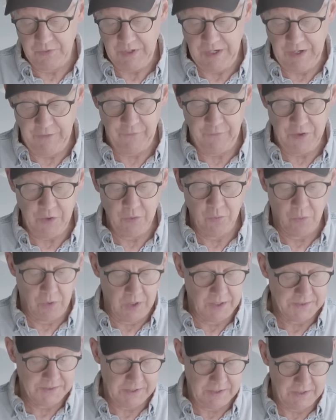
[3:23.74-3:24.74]
if you
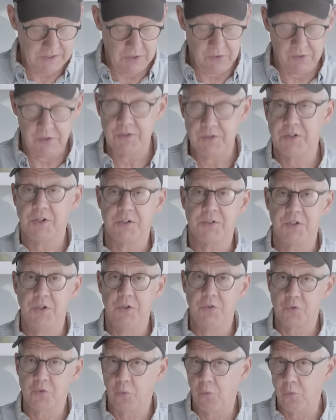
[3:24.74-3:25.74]
wanted, you could just
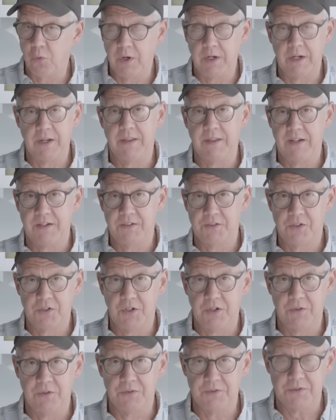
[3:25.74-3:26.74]
use one of these
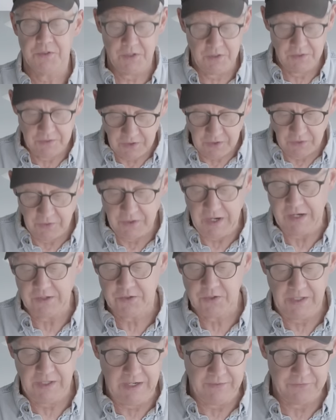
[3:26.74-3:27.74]
stones. You don't
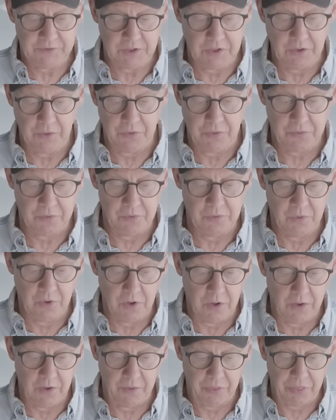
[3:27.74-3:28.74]
actually have to go through
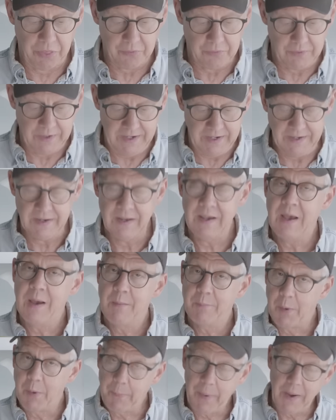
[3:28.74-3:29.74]
all 3.
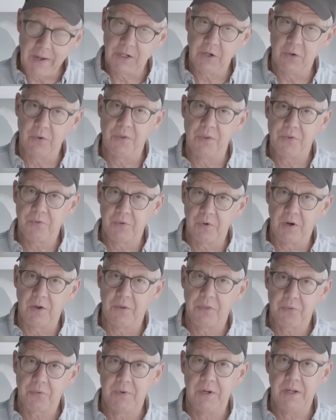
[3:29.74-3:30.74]
But by going through all
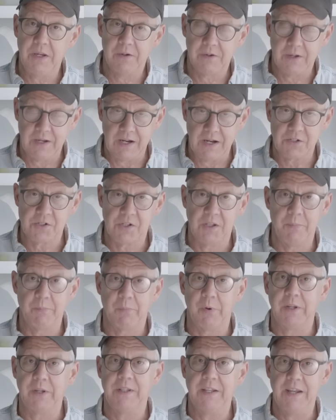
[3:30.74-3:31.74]
3, you can actually
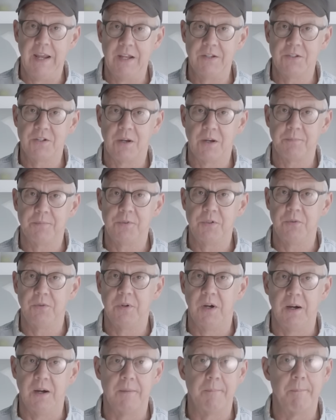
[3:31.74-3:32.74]
bring the edge up
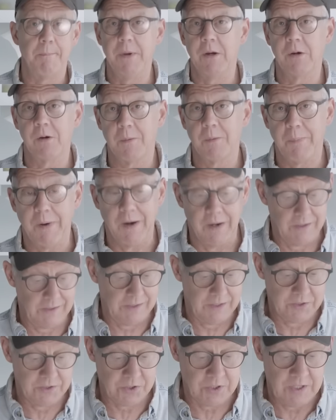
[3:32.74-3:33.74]
to a mirror
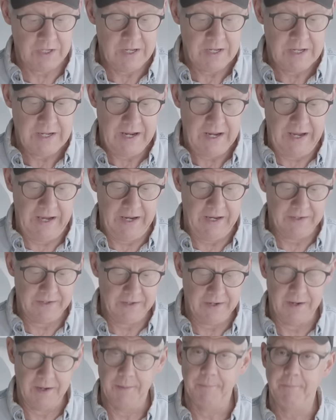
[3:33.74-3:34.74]
polish and
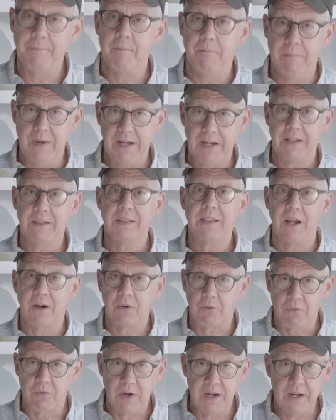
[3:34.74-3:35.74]
make it that
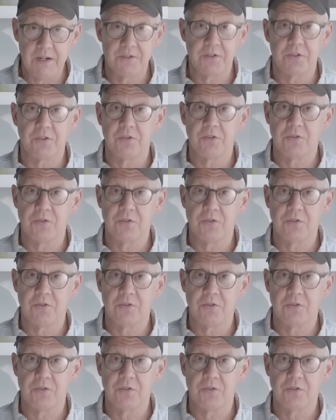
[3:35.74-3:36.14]
razor